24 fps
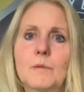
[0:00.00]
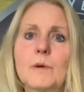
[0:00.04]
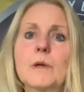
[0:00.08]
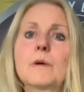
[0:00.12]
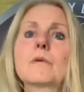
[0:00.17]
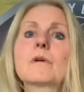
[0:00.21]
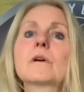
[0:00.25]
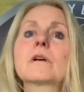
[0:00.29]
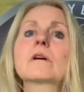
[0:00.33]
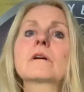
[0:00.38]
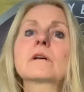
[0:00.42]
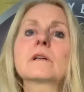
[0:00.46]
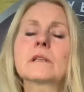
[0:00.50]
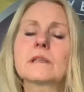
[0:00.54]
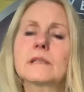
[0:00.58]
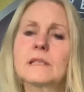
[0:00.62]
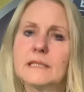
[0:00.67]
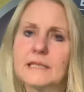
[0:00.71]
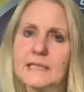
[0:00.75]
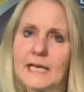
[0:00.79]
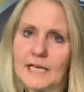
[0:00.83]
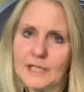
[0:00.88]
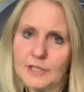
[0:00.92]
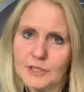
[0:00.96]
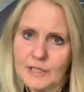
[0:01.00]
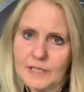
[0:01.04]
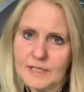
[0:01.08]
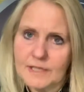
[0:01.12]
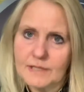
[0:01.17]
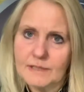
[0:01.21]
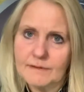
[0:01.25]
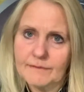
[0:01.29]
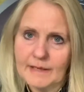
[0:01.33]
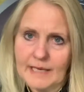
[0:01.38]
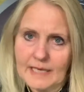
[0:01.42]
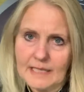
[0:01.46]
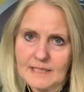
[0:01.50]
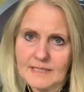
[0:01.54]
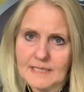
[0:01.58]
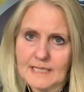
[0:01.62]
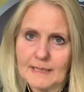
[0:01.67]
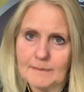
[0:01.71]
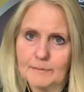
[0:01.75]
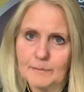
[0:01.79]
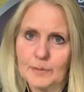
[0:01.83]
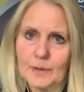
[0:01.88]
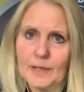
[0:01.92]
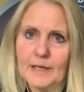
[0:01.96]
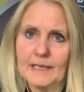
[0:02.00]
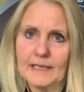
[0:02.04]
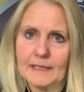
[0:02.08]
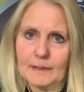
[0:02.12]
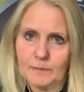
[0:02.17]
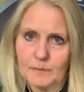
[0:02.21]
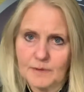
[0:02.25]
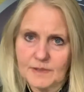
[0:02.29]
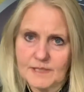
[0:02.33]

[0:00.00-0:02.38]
We would look at the digestive enzyme product